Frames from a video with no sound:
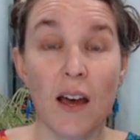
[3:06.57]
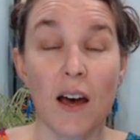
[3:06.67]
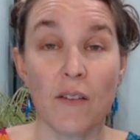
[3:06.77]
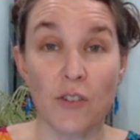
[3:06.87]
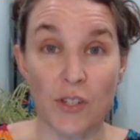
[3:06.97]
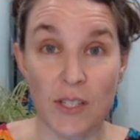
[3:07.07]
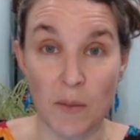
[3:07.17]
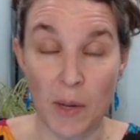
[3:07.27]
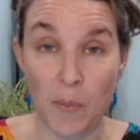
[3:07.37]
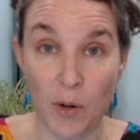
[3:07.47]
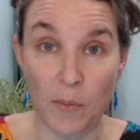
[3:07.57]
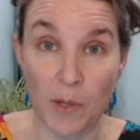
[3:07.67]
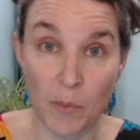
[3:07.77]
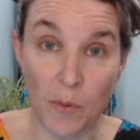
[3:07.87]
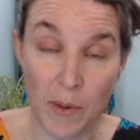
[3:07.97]
of your
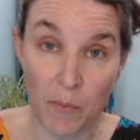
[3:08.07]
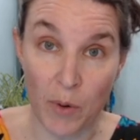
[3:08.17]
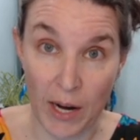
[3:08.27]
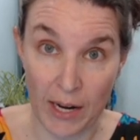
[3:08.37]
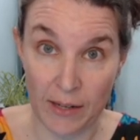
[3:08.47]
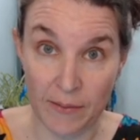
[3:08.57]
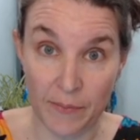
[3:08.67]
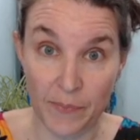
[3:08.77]
semi-permeable membrane,